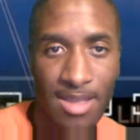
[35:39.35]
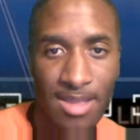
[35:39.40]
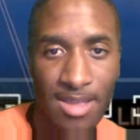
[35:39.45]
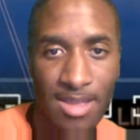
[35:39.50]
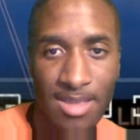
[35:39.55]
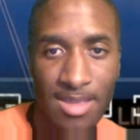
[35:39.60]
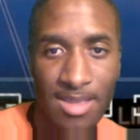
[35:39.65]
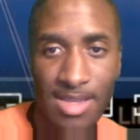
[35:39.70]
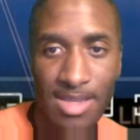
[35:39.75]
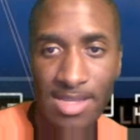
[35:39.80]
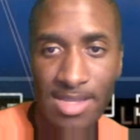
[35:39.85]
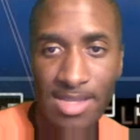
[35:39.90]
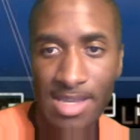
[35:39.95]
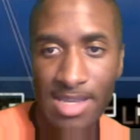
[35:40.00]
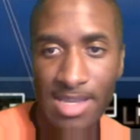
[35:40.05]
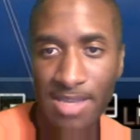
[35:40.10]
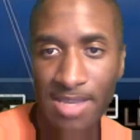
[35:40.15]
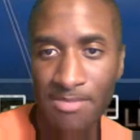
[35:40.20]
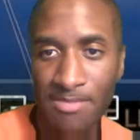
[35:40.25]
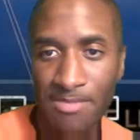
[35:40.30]
these
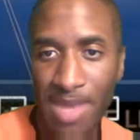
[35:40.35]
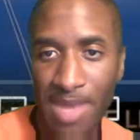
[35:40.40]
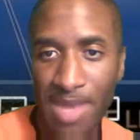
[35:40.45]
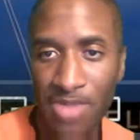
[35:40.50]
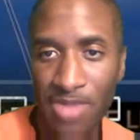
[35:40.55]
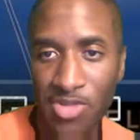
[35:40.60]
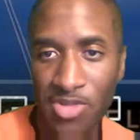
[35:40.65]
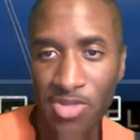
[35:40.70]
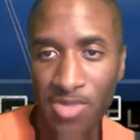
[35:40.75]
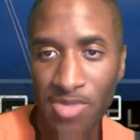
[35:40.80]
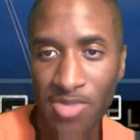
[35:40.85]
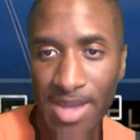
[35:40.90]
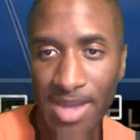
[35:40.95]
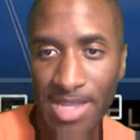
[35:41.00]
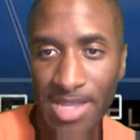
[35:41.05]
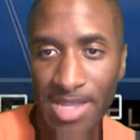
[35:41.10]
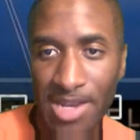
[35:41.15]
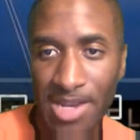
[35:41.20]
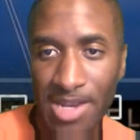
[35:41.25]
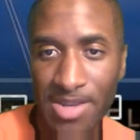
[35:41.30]
inbounders right
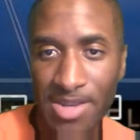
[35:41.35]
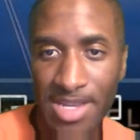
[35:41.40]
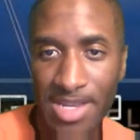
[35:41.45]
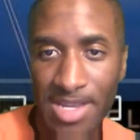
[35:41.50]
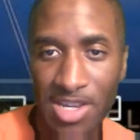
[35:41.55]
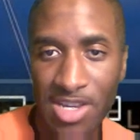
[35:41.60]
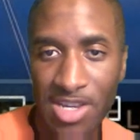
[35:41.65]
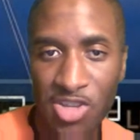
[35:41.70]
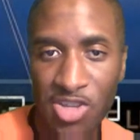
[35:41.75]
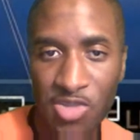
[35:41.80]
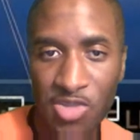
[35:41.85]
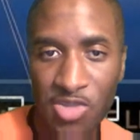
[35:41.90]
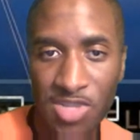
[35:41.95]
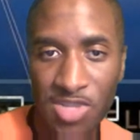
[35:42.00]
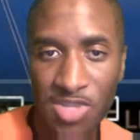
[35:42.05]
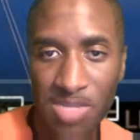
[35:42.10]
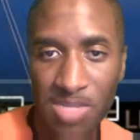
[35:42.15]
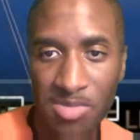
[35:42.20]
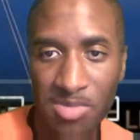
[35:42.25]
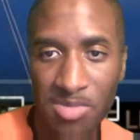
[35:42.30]
here, he could use
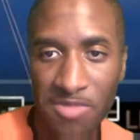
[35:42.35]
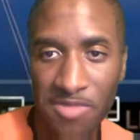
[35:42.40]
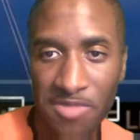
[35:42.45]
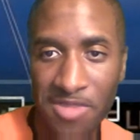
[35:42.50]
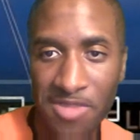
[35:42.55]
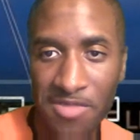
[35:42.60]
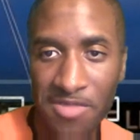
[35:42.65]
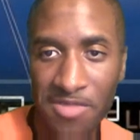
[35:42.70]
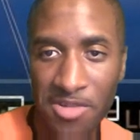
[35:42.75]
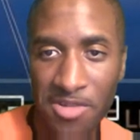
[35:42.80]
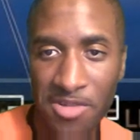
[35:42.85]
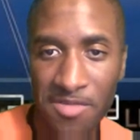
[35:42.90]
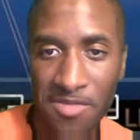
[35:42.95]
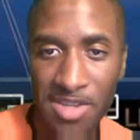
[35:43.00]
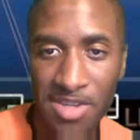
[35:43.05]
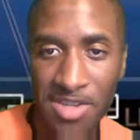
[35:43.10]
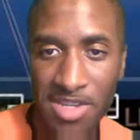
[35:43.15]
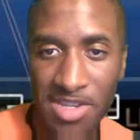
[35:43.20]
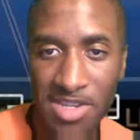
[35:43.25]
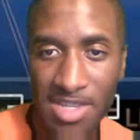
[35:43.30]
his peripheral
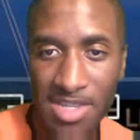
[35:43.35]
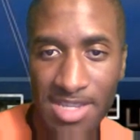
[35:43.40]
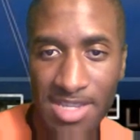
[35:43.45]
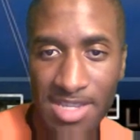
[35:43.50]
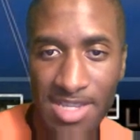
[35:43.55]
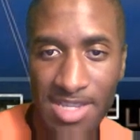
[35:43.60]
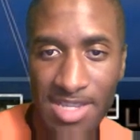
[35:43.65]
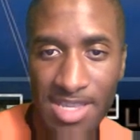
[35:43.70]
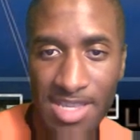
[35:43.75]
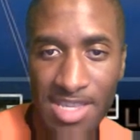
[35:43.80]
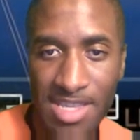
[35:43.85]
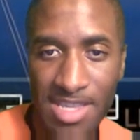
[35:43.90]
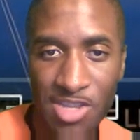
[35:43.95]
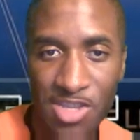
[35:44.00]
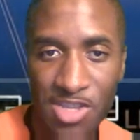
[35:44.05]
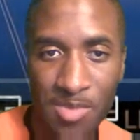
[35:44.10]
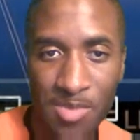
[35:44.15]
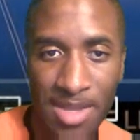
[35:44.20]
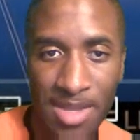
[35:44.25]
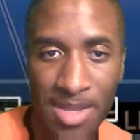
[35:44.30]
vision to see these
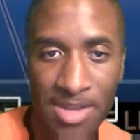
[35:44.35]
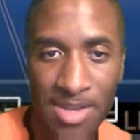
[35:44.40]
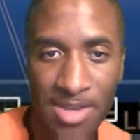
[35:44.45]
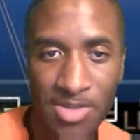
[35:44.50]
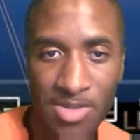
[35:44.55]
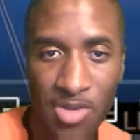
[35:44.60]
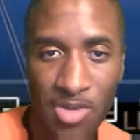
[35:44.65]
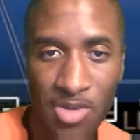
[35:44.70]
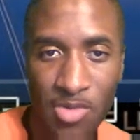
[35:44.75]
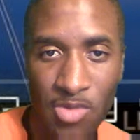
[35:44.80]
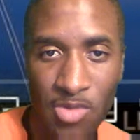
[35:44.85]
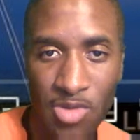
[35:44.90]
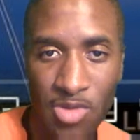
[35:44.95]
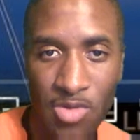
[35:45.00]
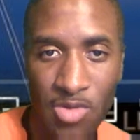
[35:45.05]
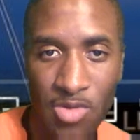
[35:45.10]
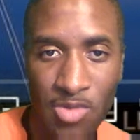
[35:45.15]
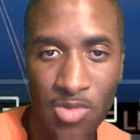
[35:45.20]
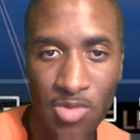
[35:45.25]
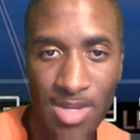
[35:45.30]
players on the
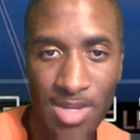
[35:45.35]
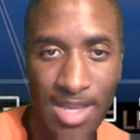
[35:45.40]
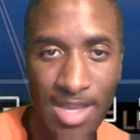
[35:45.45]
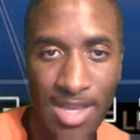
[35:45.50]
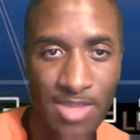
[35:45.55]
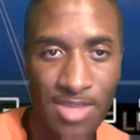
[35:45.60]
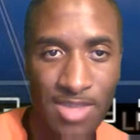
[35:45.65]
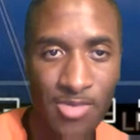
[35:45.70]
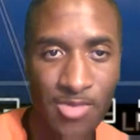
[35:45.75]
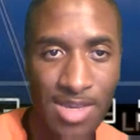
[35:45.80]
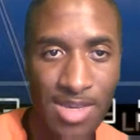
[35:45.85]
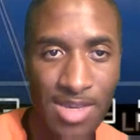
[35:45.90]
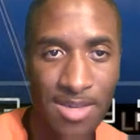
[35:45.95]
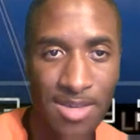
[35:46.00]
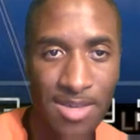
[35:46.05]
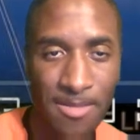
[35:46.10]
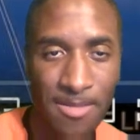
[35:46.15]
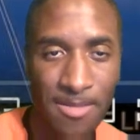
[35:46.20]
court as well.